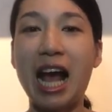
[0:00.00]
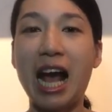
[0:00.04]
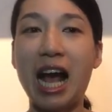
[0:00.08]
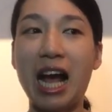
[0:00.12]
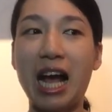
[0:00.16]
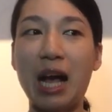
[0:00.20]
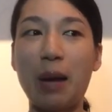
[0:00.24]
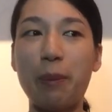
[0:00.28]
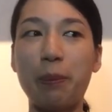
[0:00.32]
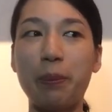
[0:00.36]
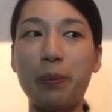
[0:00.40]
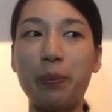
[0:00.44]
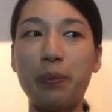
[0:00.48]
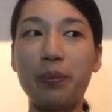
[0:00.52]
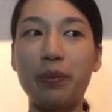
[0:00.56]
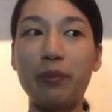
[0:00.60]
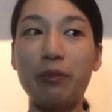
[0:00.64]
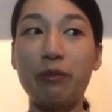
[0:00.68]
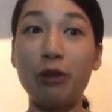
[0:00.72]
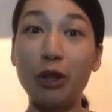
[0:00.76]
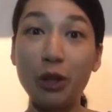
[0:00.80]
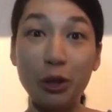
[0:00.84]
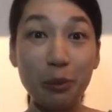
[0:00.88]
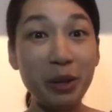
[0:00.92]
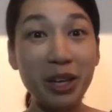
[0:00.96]

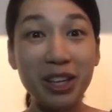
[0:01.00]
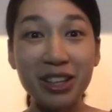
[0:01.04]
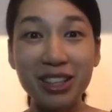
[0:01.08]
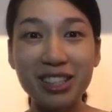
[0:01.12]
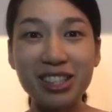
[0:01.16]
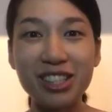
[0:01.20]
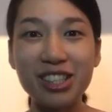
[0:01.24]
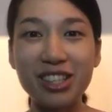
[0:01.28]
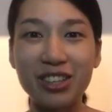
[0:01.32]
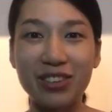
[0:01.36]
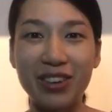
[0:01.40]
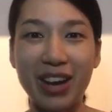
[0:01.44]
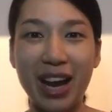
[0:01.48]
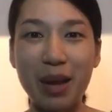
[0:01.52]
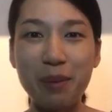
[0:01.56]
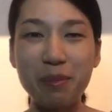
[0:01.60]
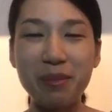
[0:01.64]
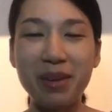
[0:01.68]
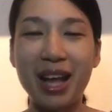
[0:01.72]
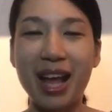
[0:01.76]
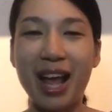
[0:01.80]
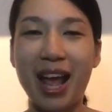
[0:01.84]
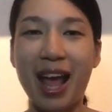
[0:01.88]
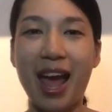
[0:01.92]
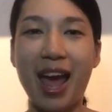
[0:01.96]
Follow me on Instagram,
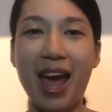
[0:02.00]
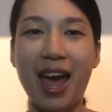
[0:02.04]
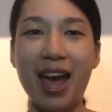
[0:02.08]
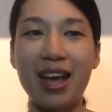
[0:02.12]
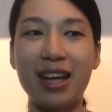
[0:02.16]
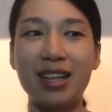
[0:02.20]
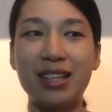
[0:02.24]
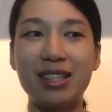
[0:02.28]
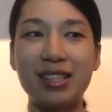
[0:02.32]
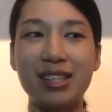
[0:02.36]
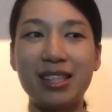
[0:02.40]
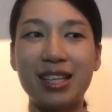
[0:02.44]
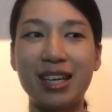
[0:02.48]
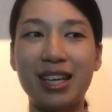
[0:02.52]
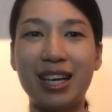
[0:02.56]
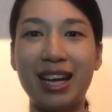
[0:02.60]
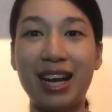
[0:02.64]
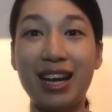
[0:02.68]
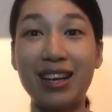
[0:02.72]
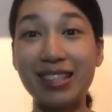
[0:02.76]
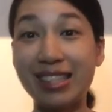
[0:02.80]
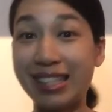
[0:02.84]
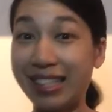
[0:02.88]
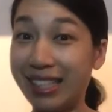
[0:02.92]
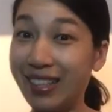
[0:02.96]
and
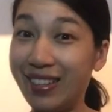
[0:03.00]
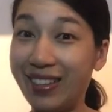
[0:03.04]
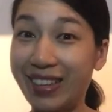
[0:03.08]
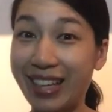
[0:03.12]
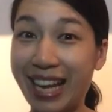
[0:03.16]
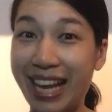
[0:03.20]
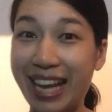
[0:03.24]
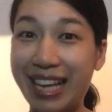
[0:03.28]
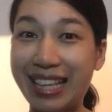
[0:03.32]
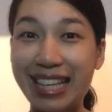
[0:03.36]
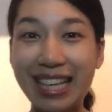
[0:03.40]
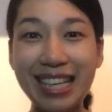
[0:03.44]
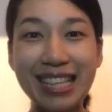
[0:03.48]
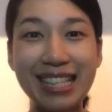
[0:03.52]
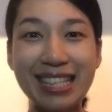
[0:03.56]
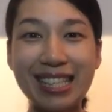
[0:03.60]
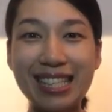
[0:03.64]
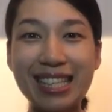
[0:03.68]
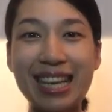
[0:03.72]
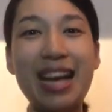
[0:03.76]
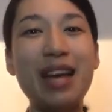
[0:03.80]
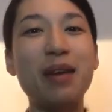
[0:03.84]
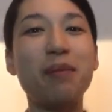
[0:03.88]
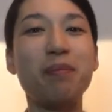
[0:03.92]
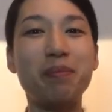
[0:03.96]
I'll see you again next
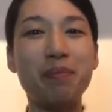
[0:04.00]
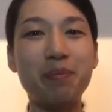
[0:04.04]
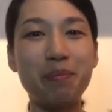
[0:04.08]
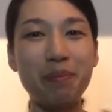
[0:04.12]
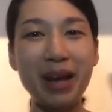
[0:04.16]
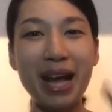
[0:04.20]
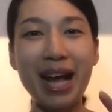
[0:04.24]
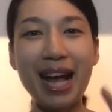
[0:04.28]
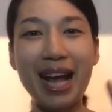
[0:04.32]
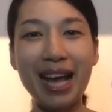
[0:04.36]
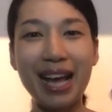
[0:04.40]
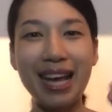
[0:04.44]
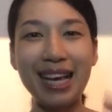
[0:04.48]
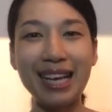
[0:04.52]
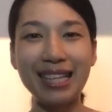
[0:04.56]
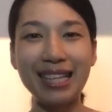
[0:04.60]
time. Bye!